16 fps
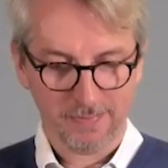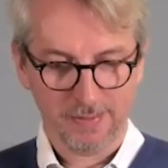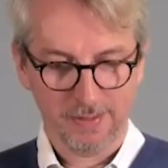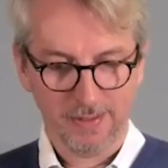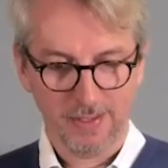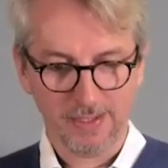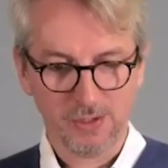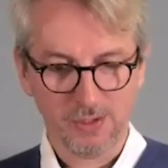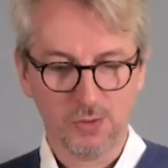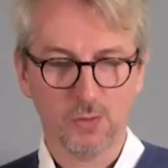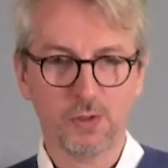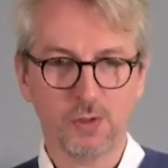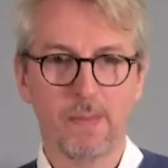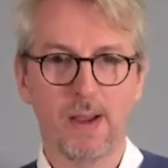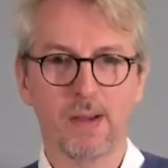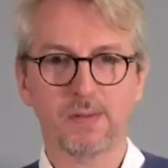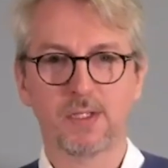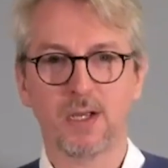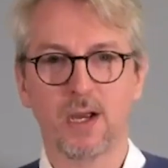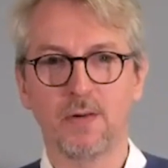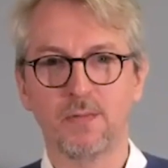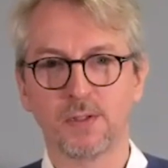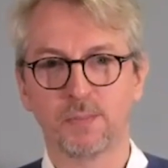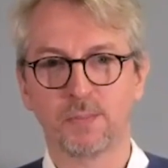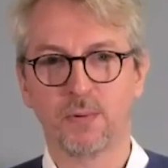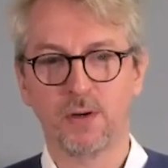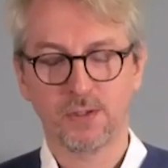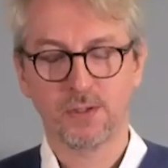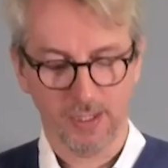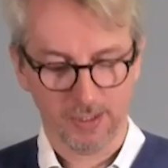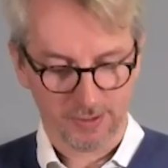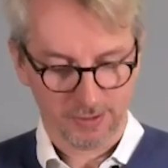Let's talk about current
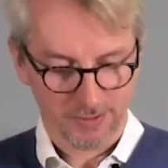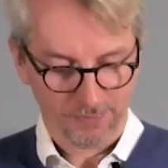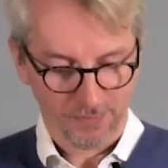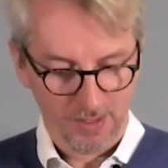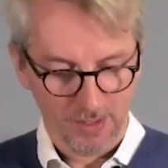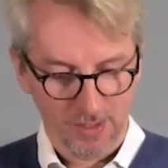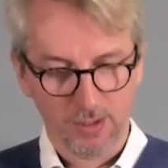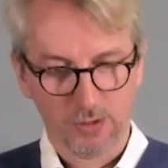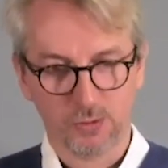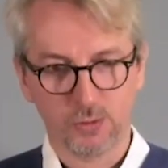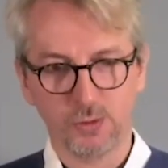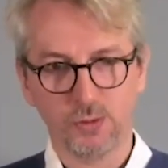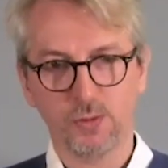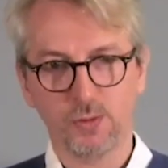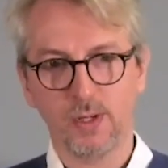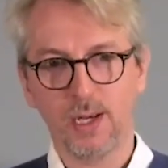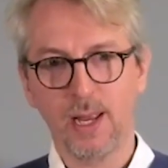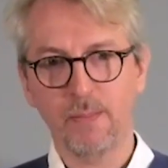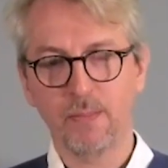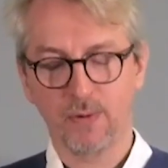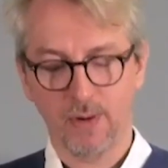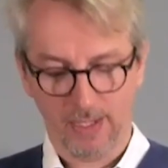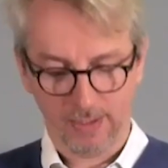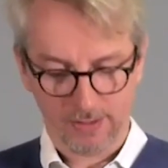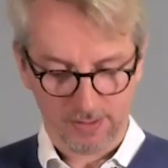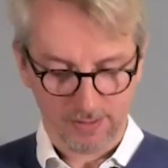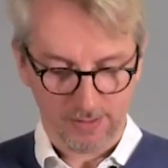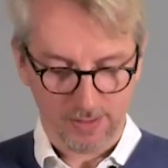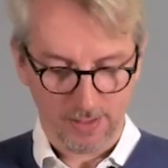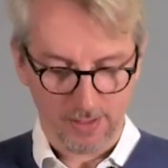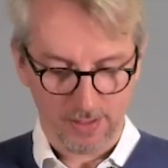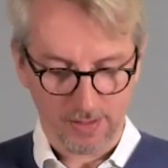projects. Could you elaborate
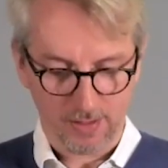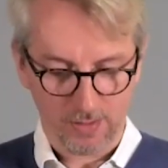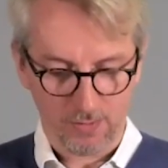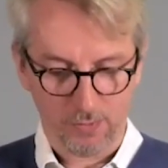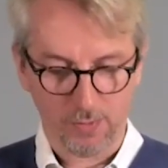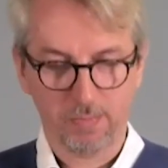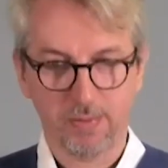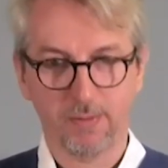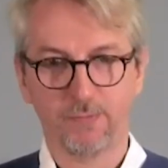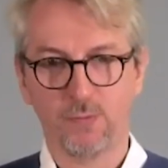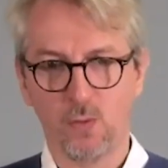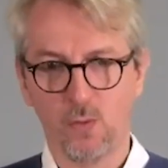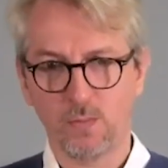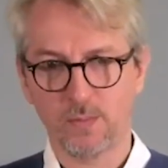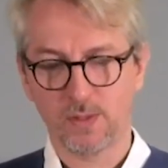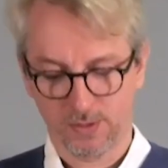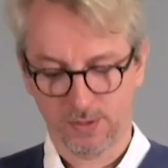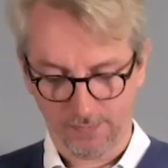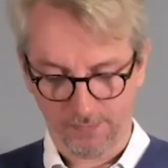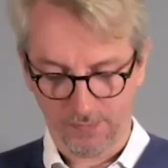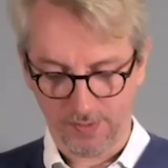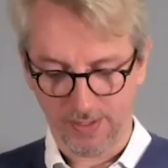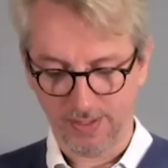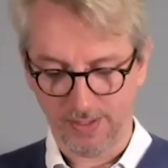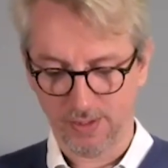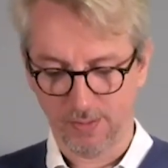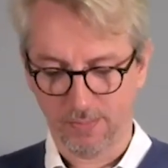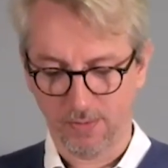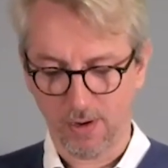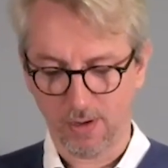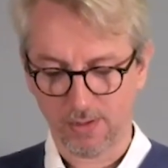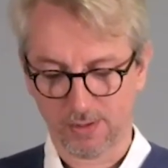on the performance of the
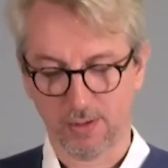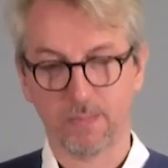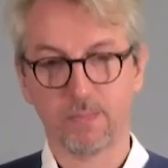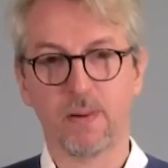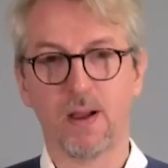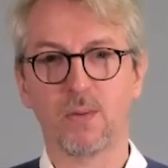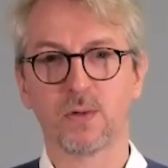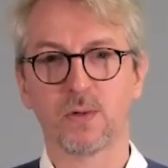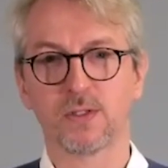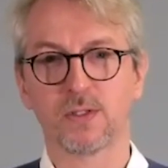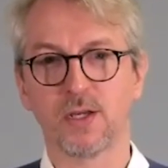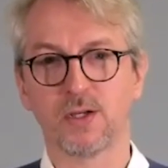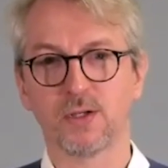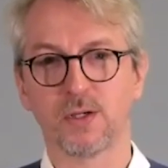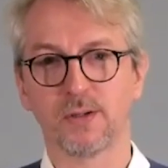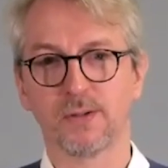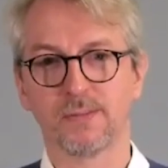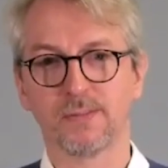Gibraltar power station?